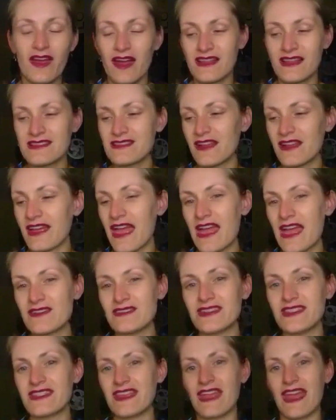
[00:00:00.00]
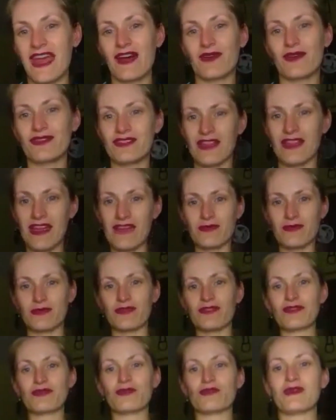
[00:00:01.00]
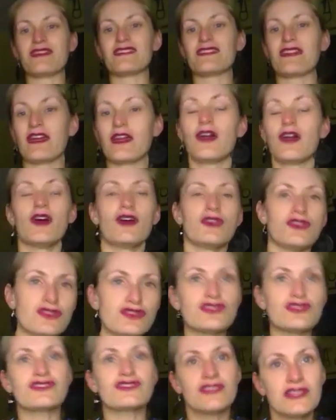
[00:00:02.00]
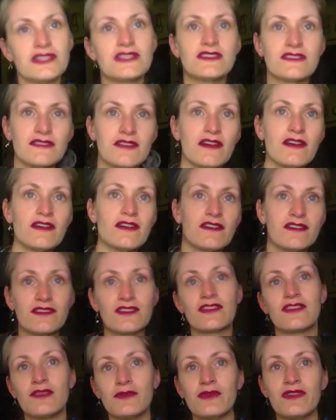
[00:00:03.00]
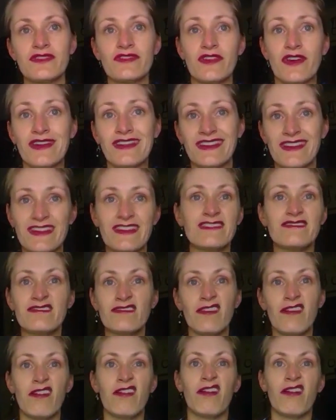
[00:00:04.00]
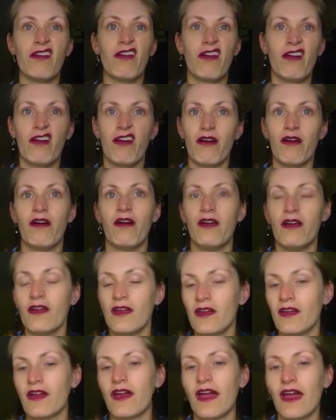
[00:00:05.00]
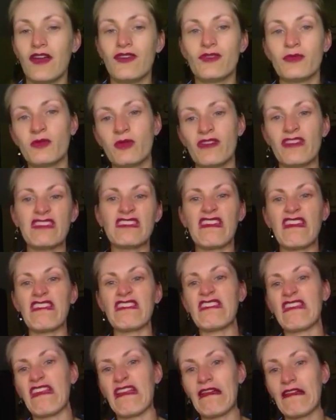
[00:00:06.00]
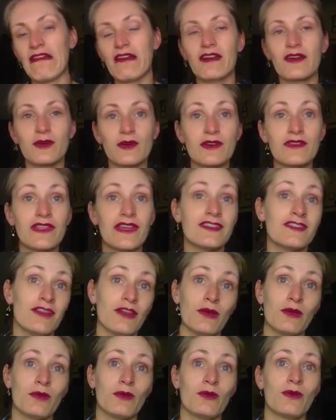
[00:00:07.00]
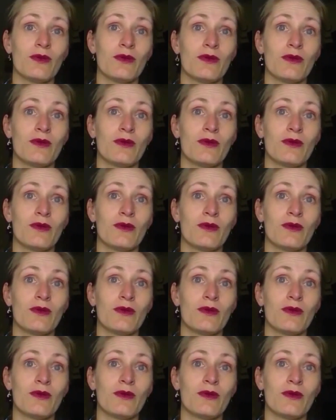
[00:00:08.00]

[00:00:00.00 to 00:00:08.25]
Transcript: And it's like anything else, like everyone's always like, you just need to start and it'll be fine. Like, ugh, everybody says that, or they do.